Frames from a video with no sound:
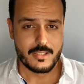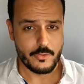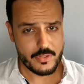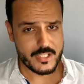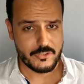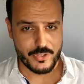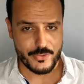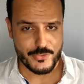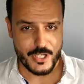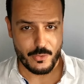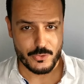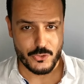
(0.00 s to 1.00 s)
Now the next
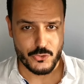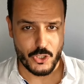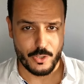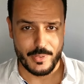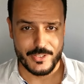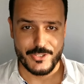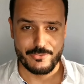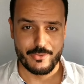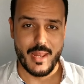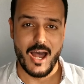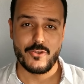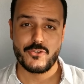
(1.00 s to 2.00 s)
fragrance that I want to talk about is
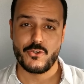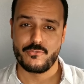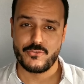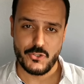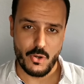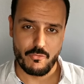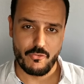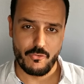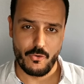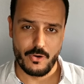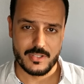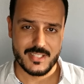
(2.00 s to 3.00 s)
from the house of Tom
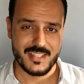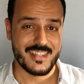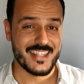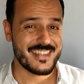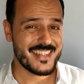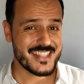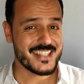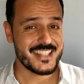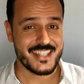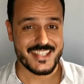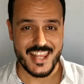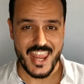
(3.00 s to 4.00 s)
Ford that
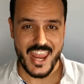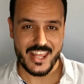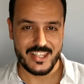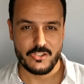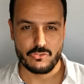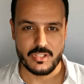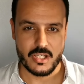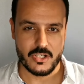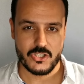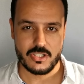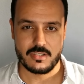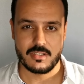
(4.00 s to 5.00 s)
doesn't need any
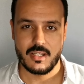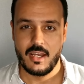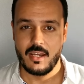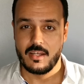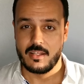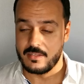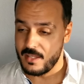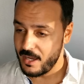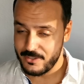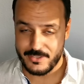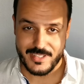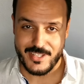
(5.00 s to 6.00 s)
introduction
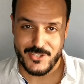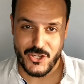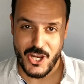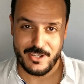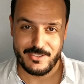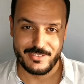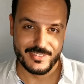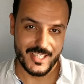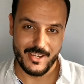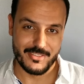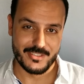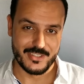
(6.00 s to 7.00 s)
neither in this channel
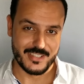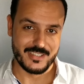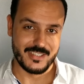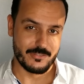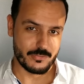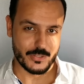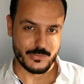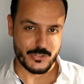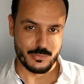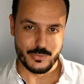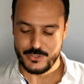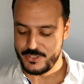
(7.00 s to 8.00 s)
neither in the
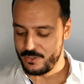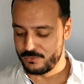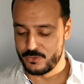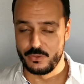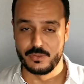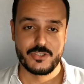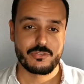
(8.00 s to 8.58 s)
fragrance community overall.